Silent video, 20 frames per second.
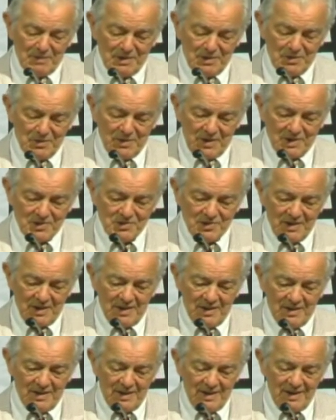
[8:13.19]
in USA
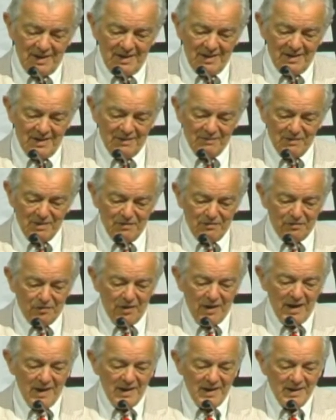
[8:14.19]
Today every
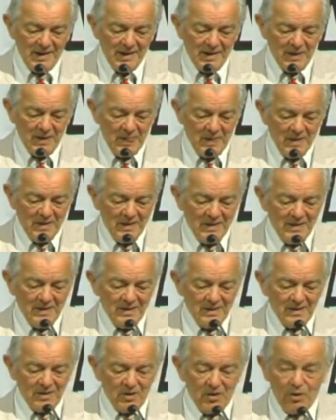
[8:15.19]
Friday
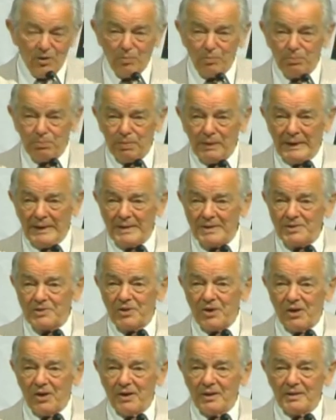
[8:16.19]
called Plain
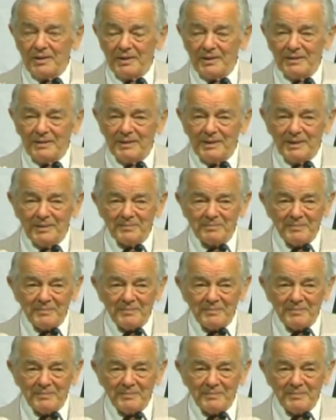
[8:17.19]
Talk, and